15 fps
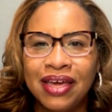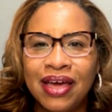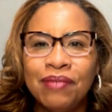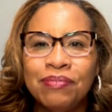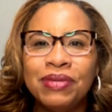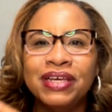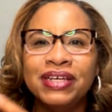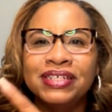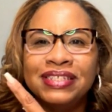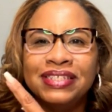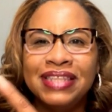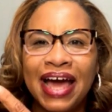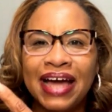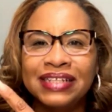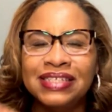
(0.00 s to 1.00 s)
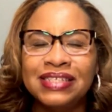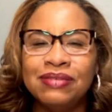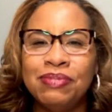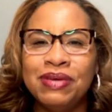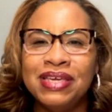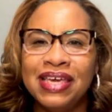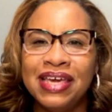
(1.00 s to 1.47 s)
because that's the
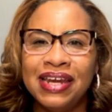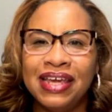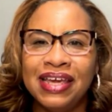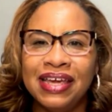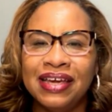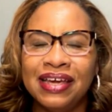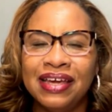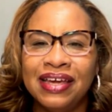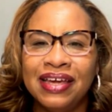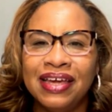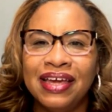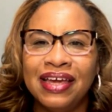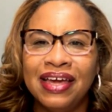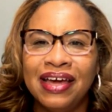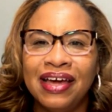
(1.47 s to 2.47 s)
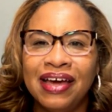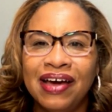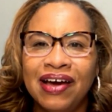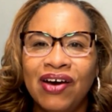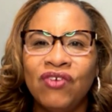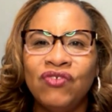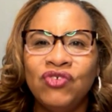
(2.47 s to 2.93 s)
beginning
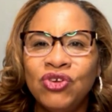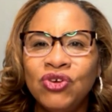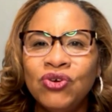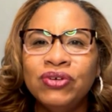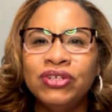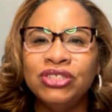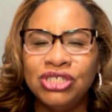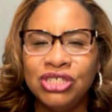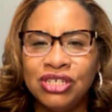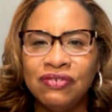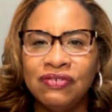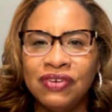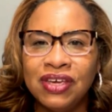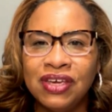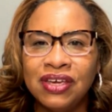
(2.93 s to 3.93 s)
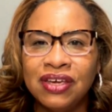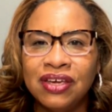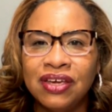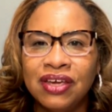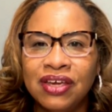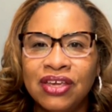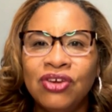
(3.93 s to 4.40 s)
of you achieving
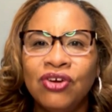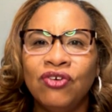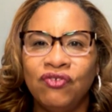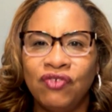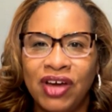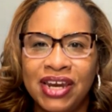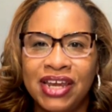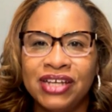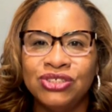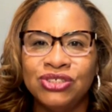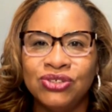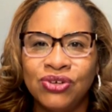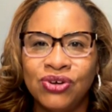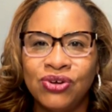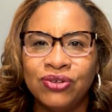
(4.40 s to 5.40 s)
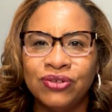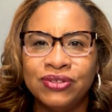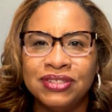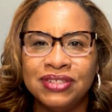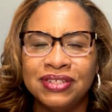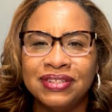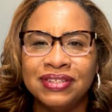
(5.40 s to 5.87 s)
your financial
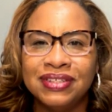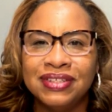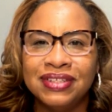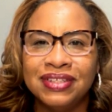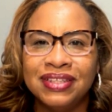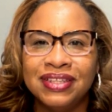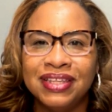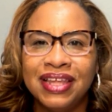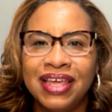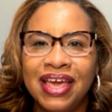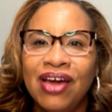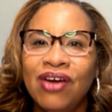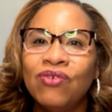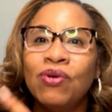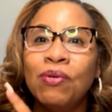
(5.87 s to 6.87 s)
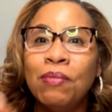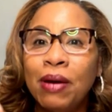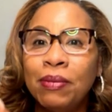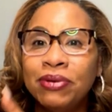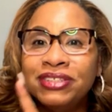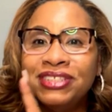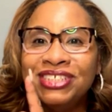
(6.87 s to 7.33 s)
goals.
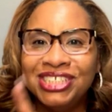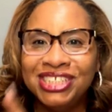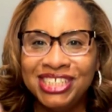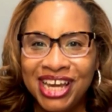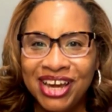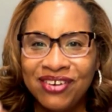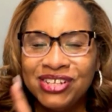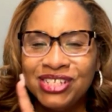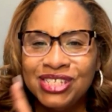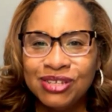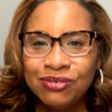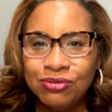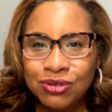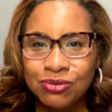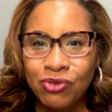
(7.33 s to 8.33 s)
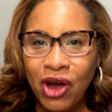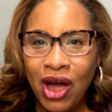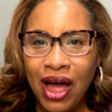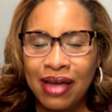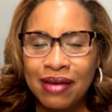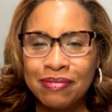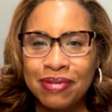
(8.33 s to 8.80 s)
Remember to share and
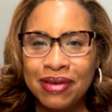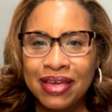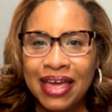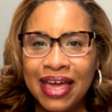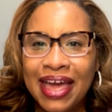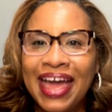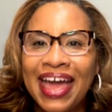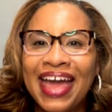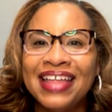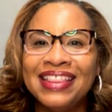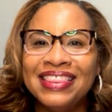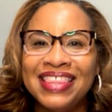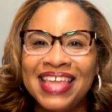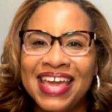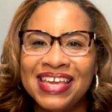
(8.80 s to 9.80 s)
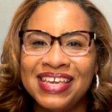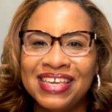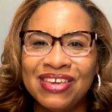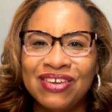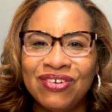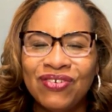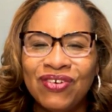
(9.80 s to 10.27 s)
subscribe. And thank
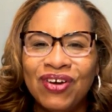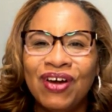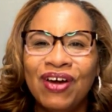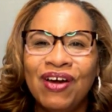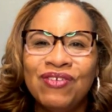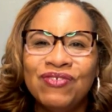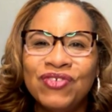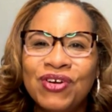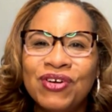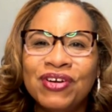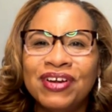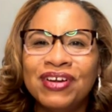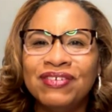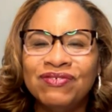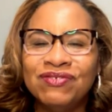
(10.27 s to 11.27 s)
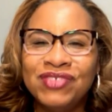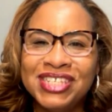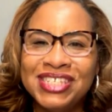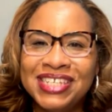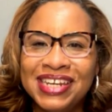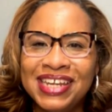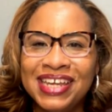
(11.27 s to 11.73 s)
you for
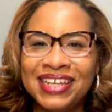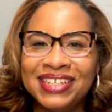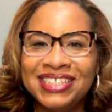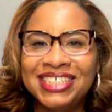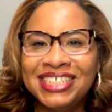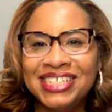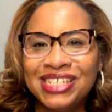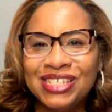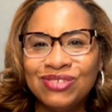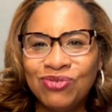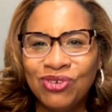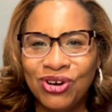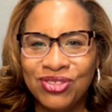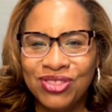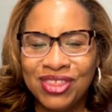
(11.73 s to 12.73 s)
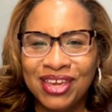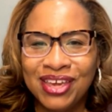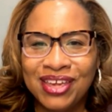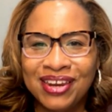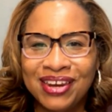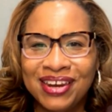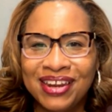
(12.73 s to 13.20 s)
visiting She's Worth It.
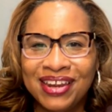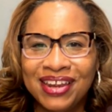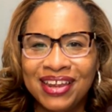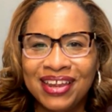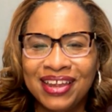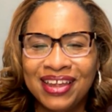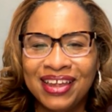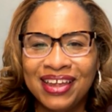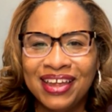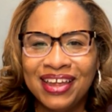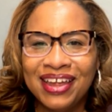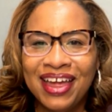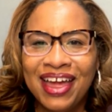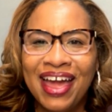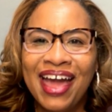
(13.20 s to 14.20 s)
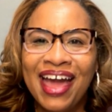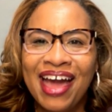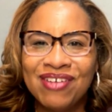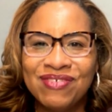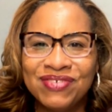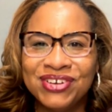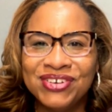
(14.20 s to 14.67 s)

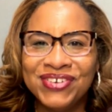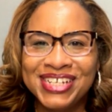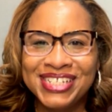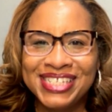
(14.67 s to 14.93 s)
Have a great